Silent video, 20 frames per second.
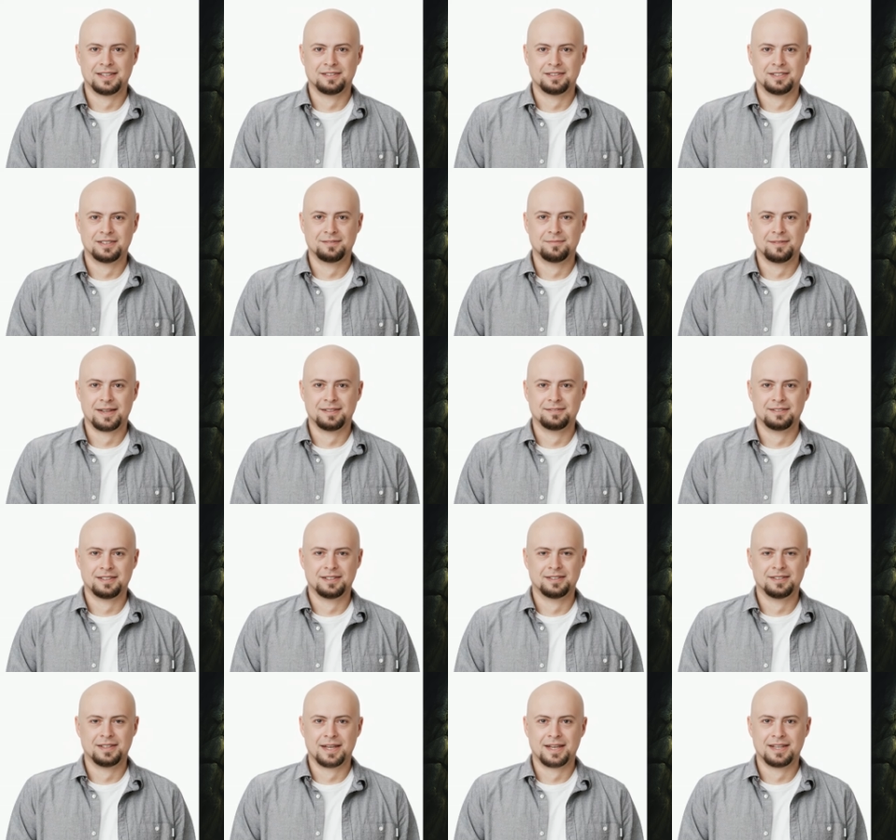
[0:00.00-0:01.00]
into the
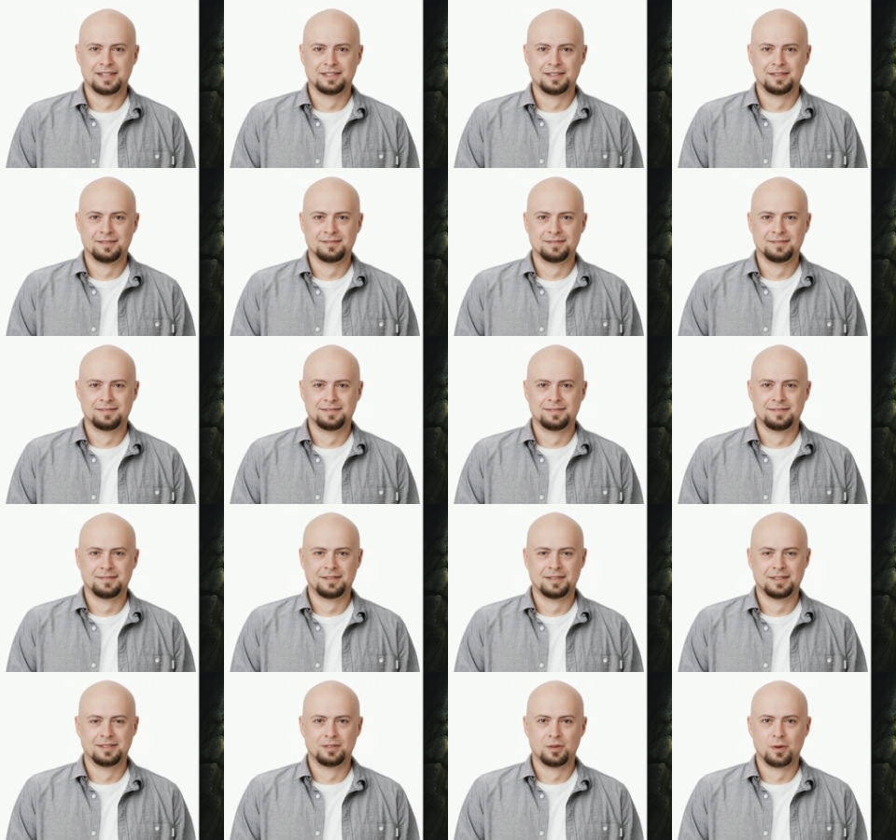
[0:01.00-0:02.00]
mountainside.
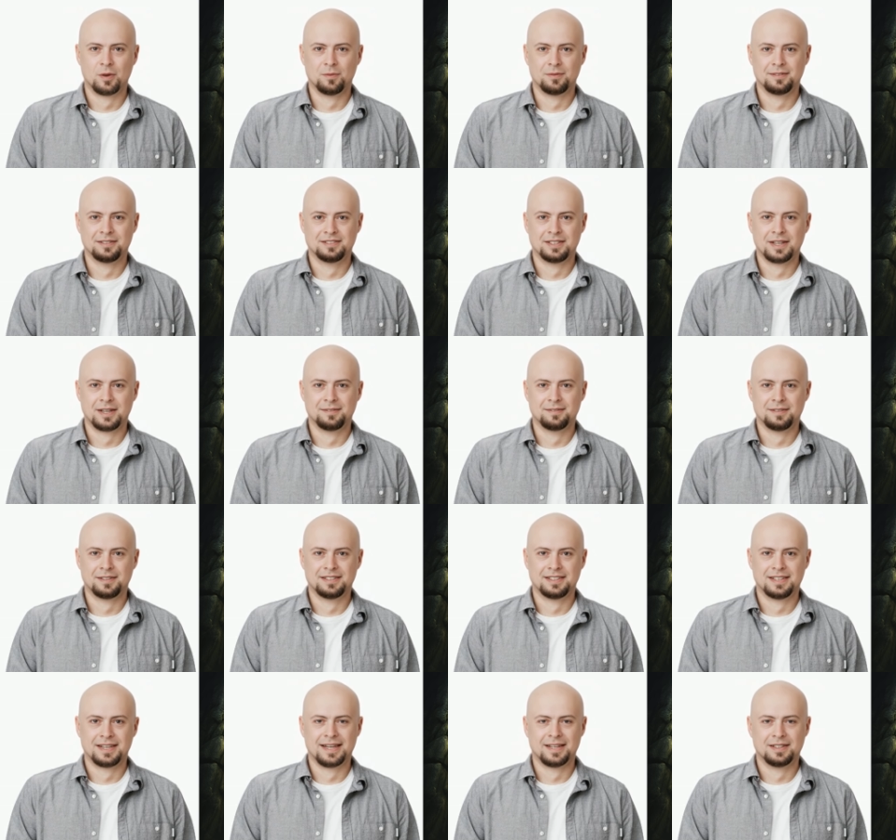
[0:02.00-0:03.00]
The door was
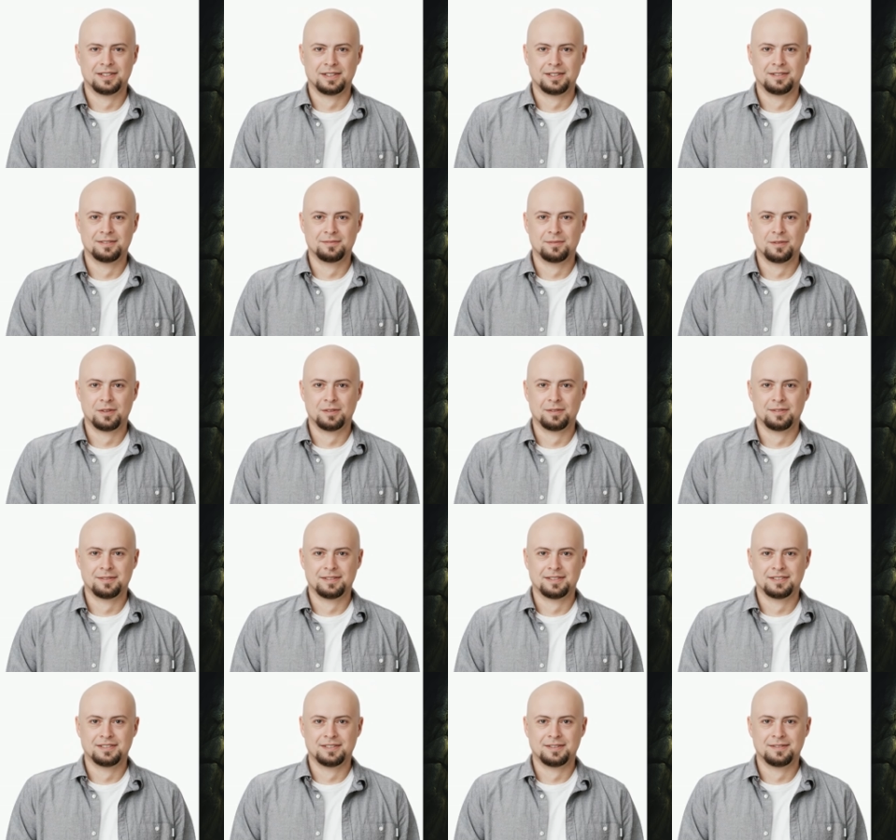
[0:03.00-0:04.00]
covered in ancient
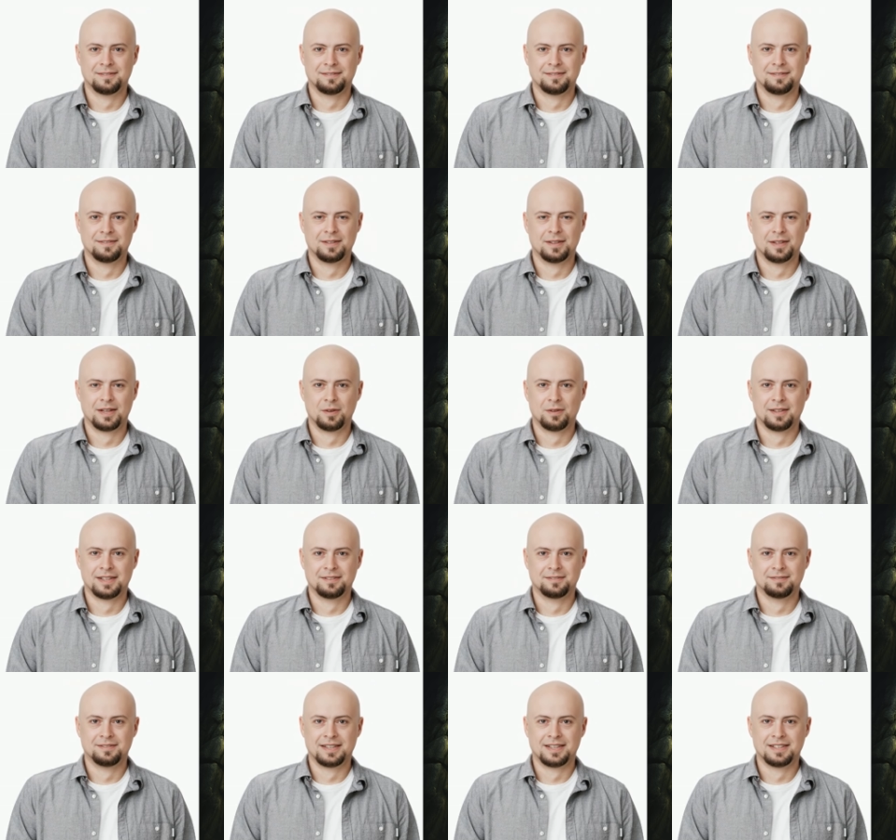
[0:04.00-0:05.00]
runes,
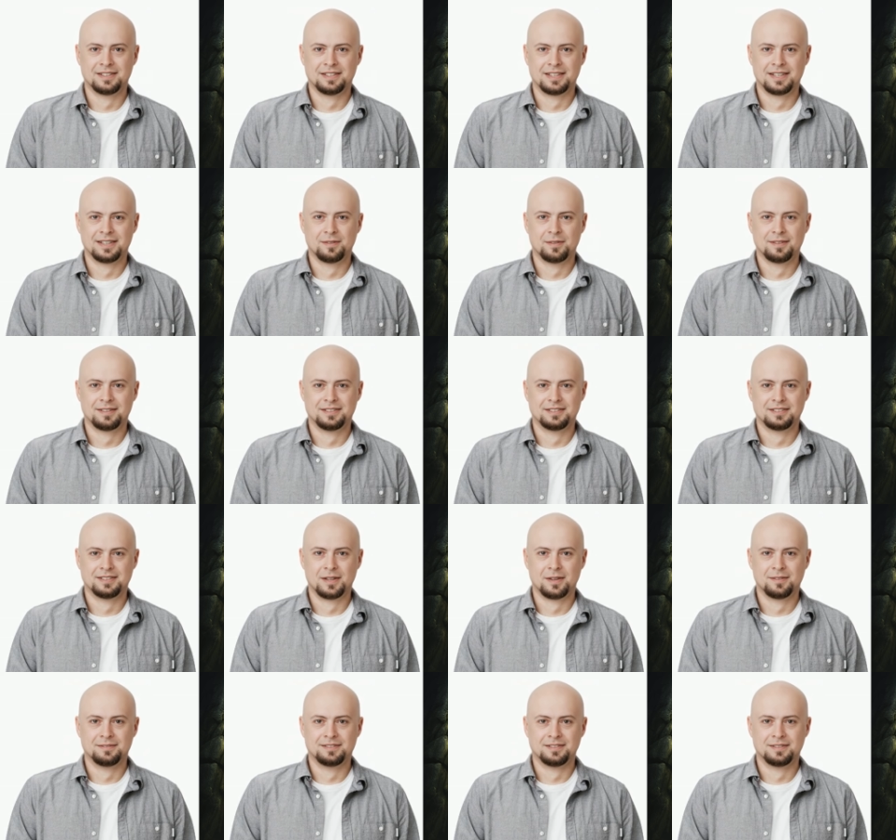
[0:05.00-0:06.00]
glowing faintly with a
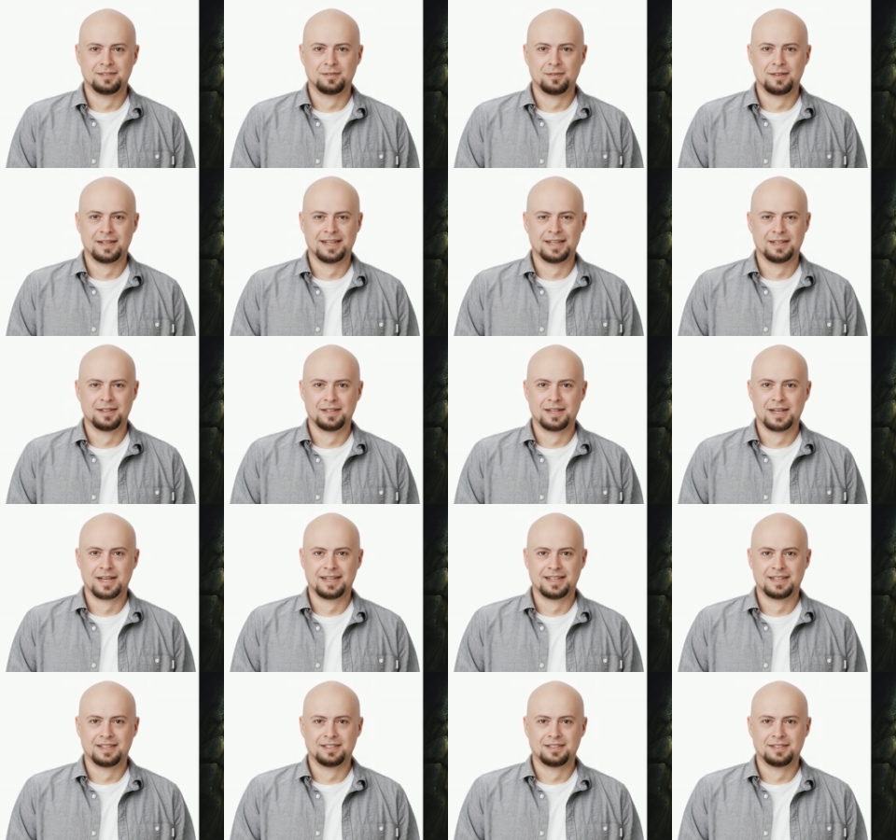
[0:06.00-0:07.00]
soft green
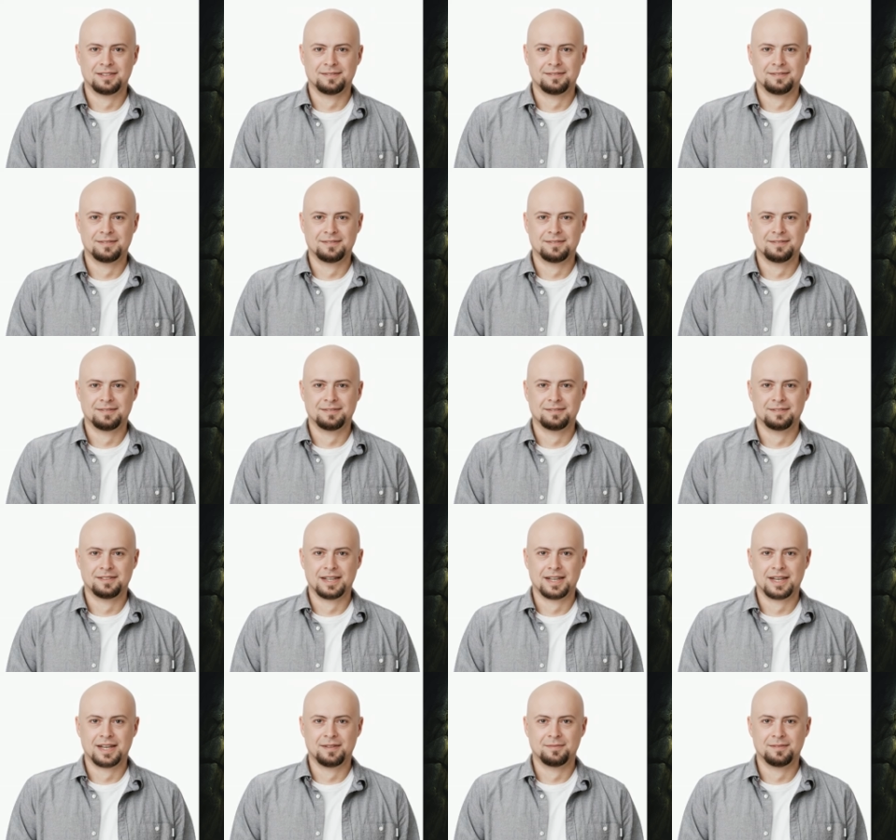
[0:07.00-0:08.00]
light.
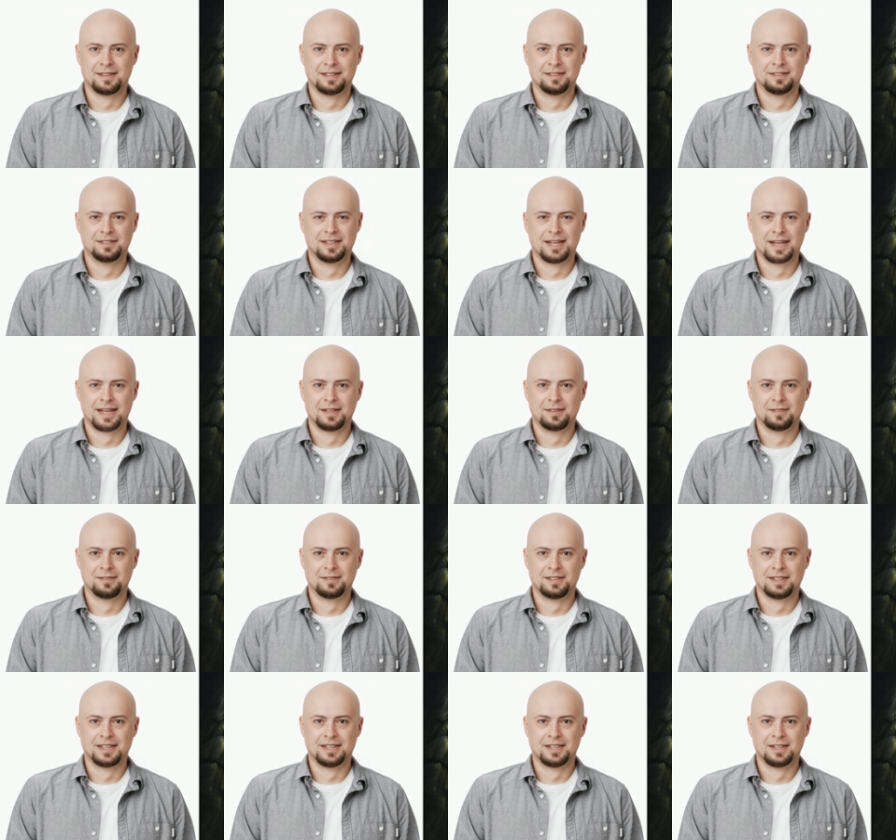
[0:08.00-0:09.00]
The humming
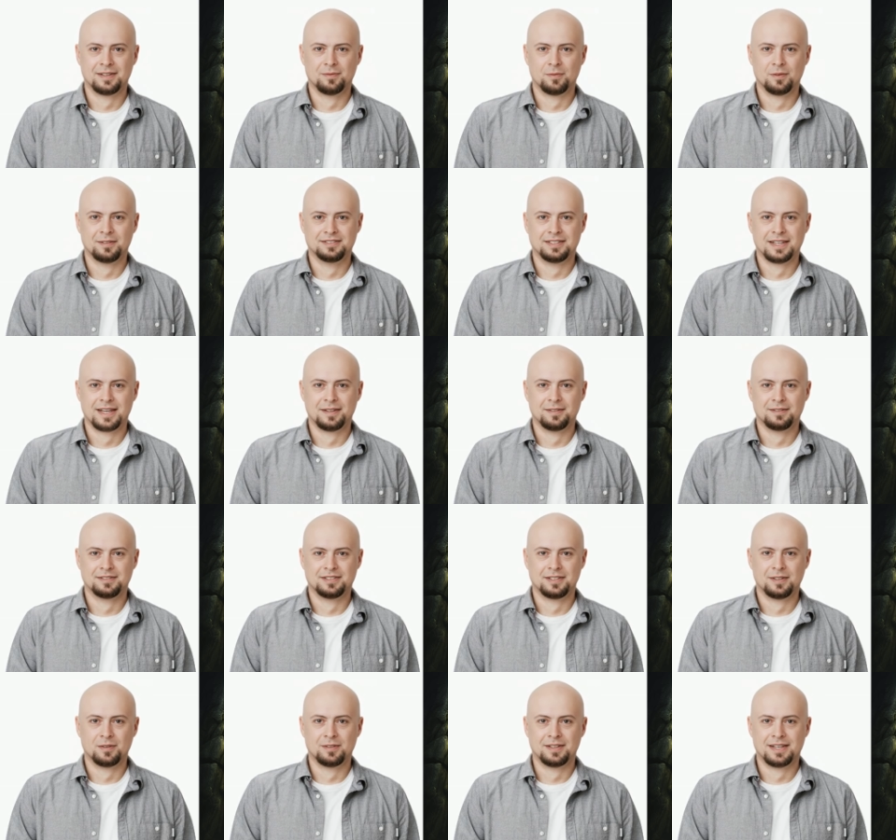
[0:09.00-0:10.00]
sound was now
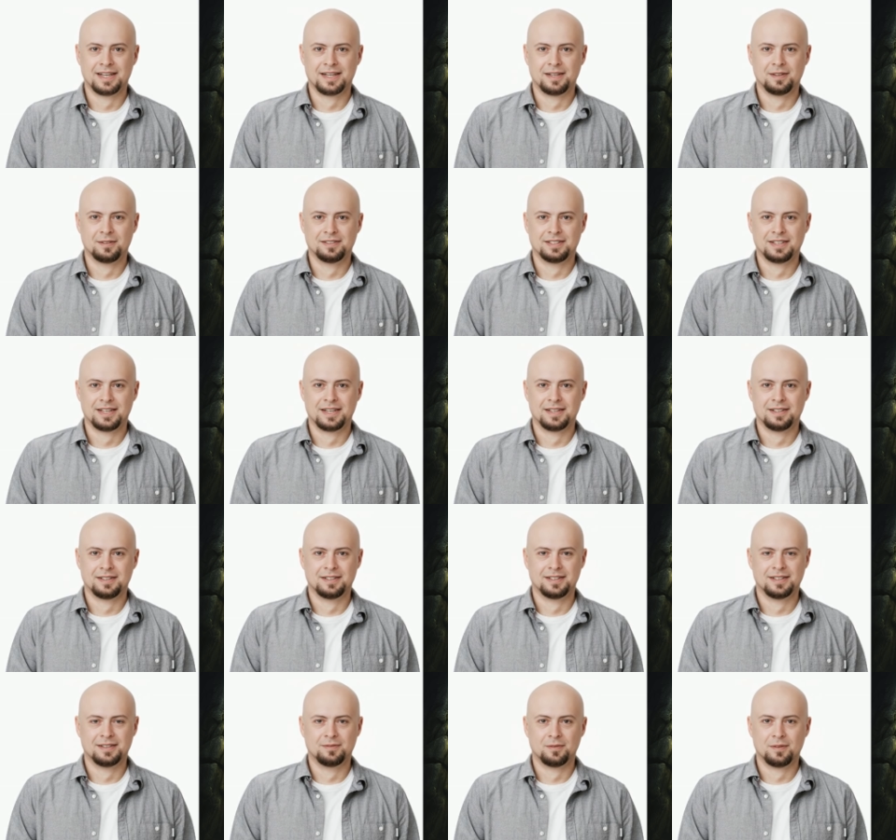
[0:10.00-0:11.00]
so loud
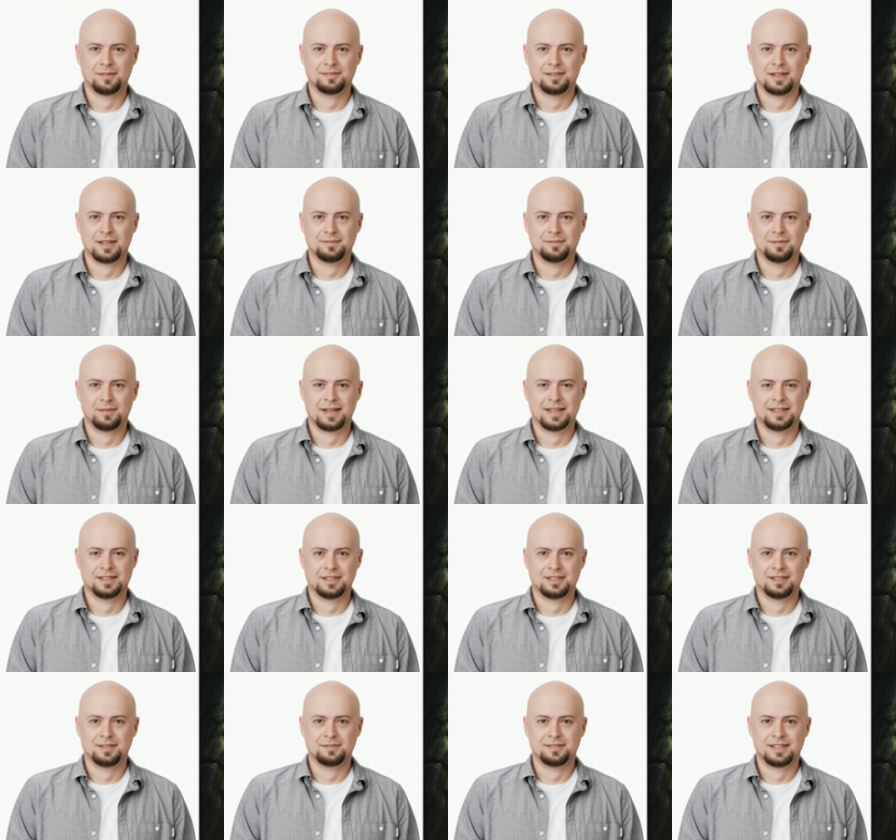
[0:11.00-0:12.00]
that it
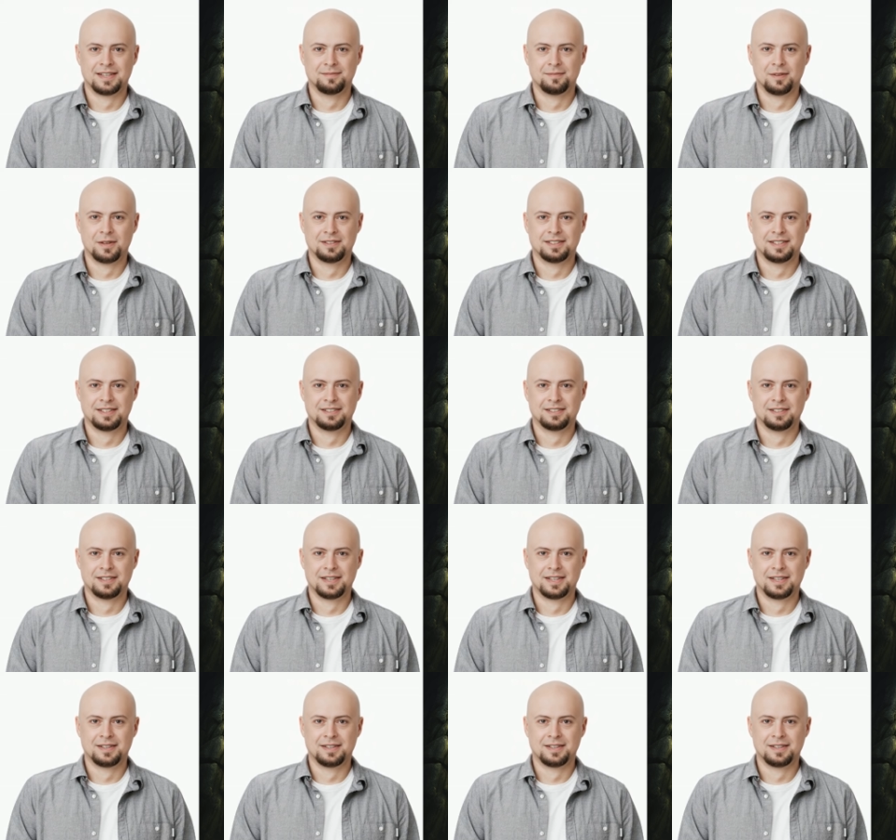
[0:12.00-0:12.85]
reverberated through their bodies,